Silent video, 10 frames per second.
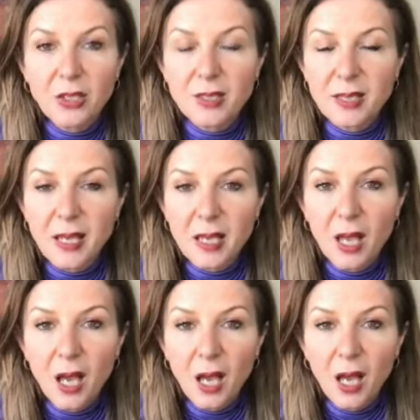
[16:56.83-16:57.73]
You
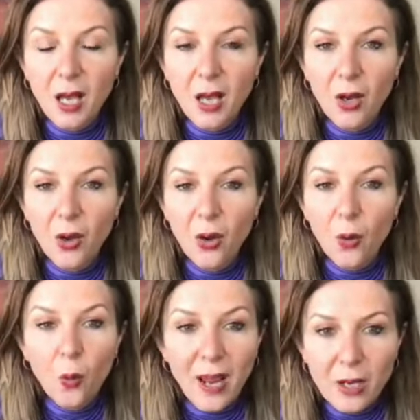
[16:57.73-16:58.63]
see,
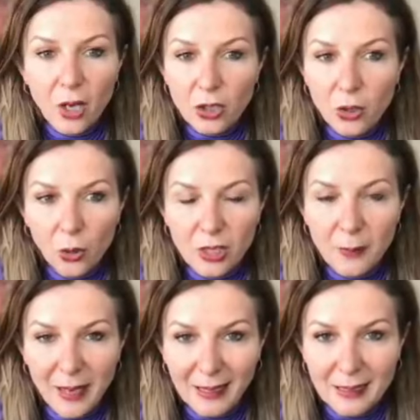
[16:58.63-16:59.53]
we're not taught
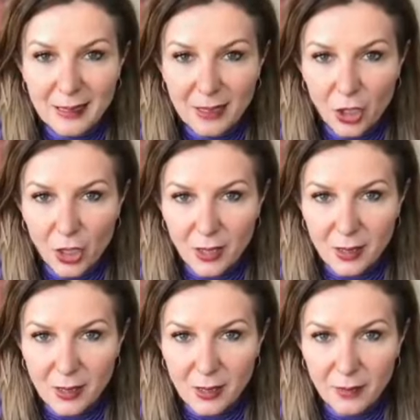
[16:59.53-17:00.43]
to make
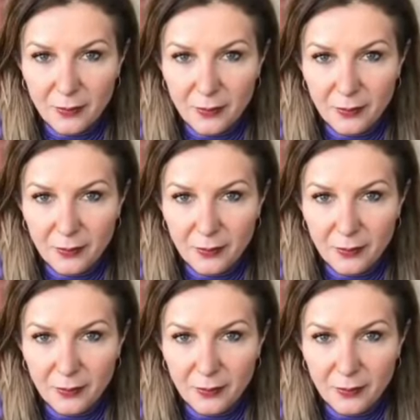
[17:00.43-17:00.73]
decisions.